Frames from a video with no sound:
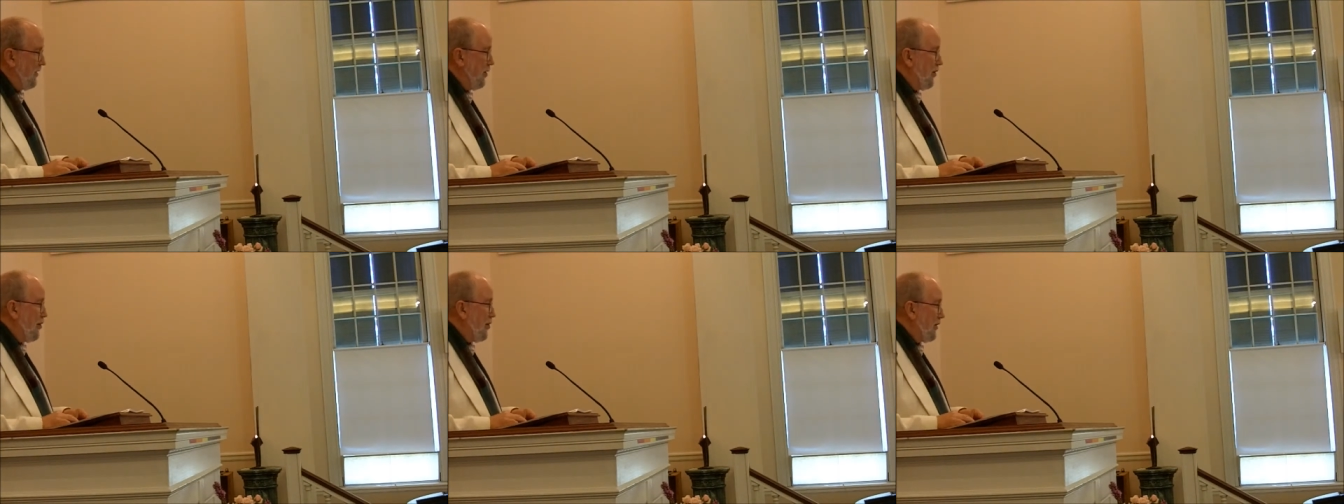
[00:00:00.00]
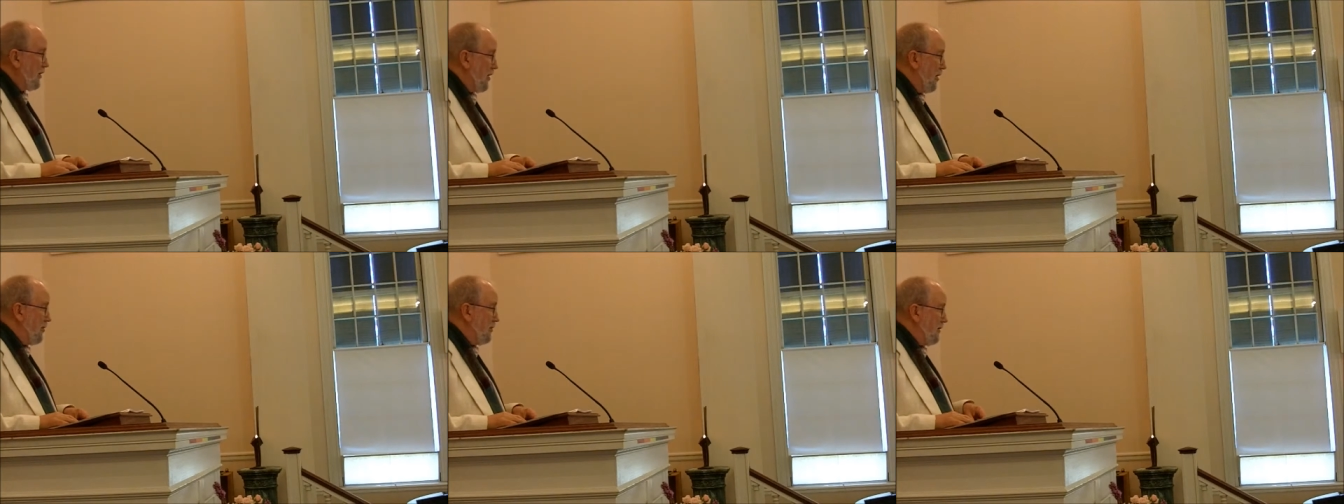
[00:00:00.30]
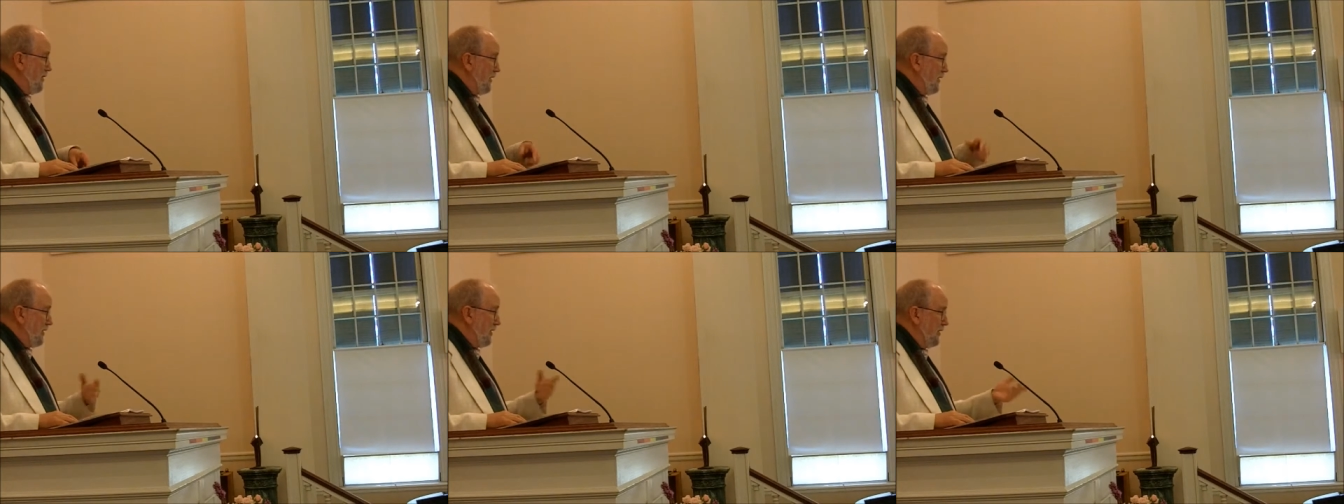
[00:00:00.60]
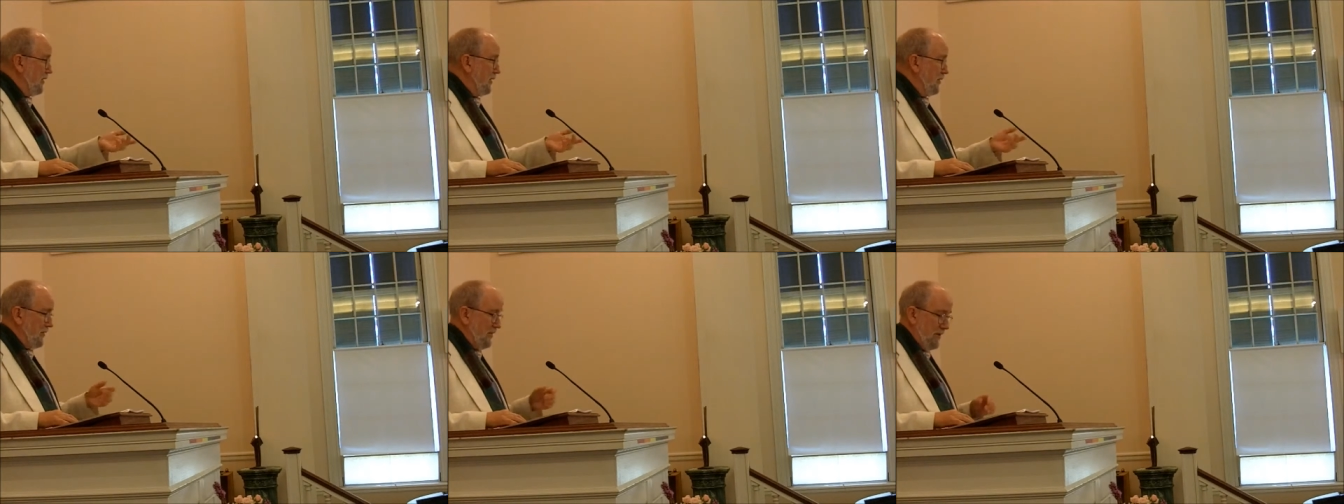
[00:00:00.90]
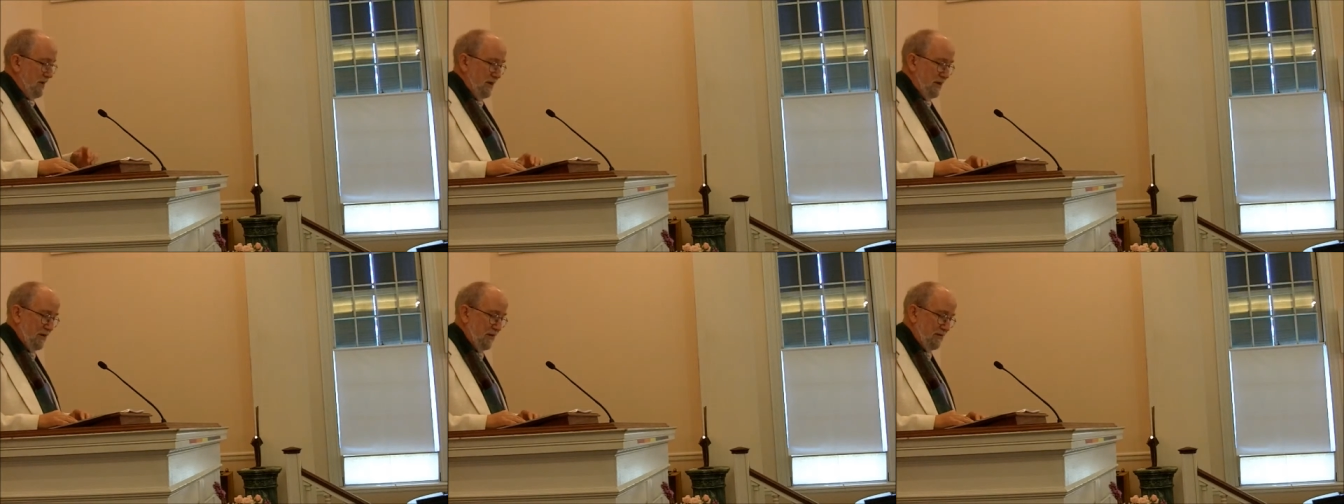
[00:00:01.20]
or goading the
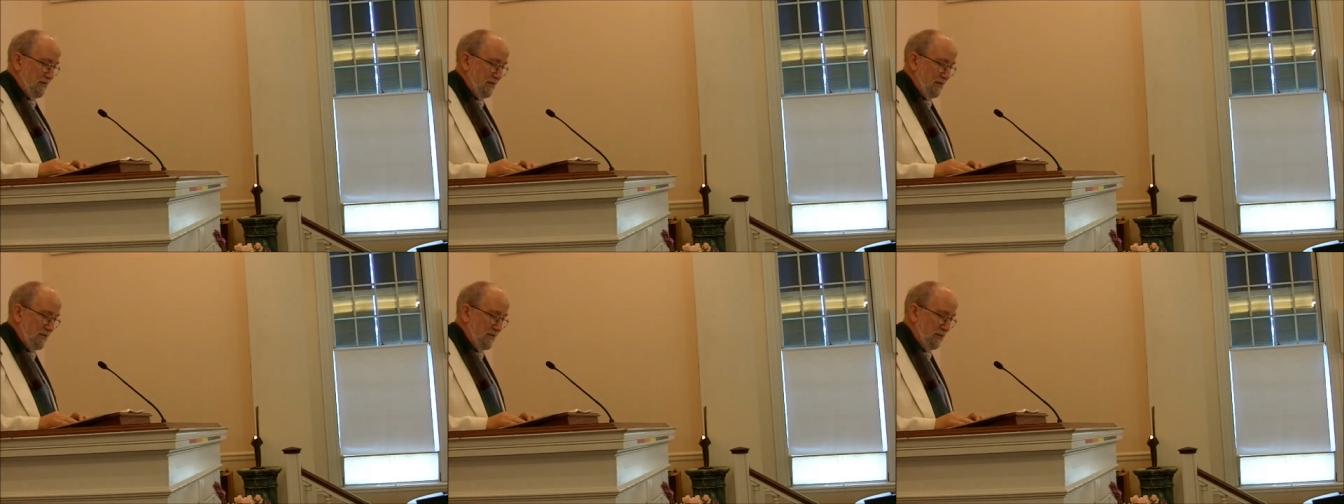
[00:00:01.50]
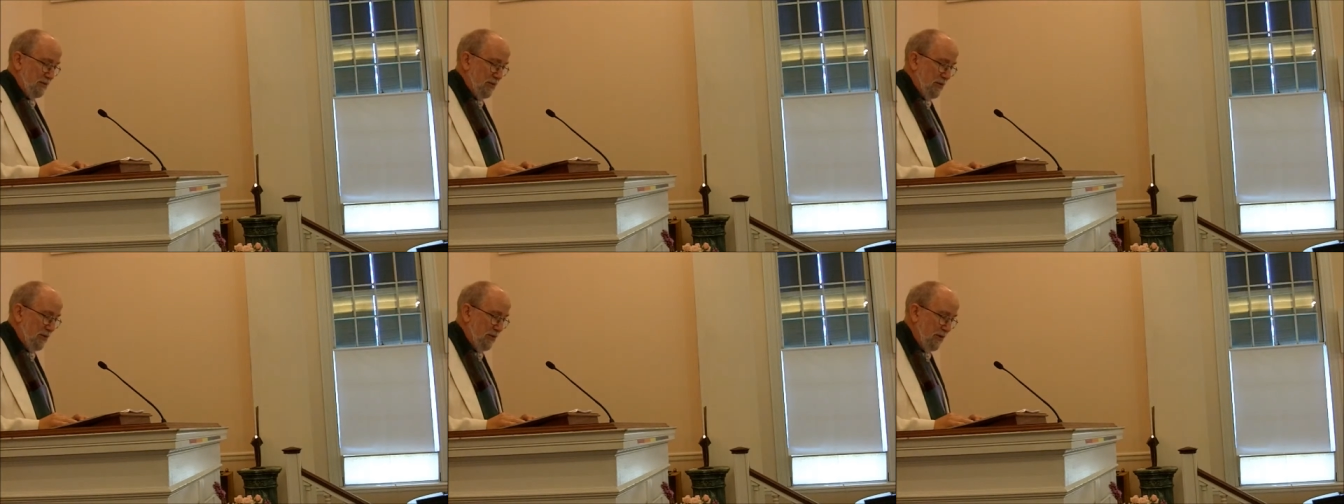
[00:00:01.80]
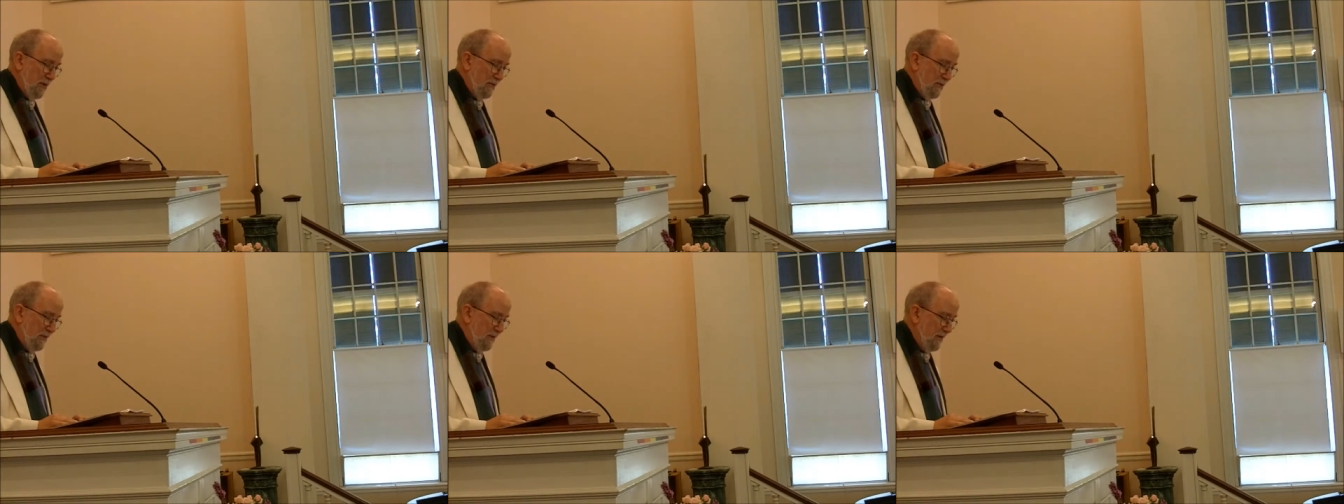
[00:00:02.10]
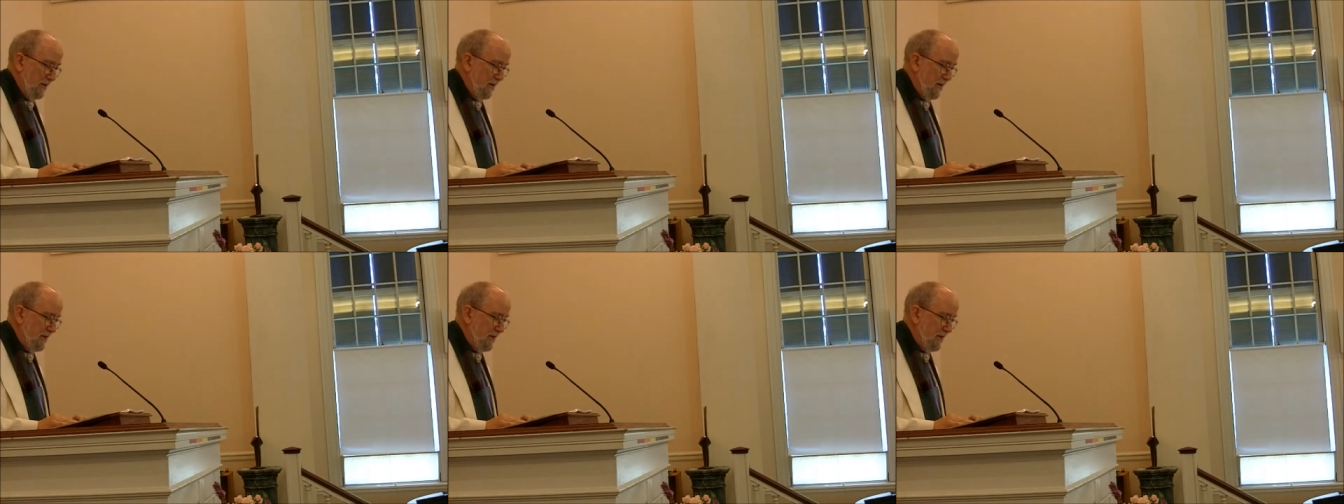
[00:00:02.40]
natives into war,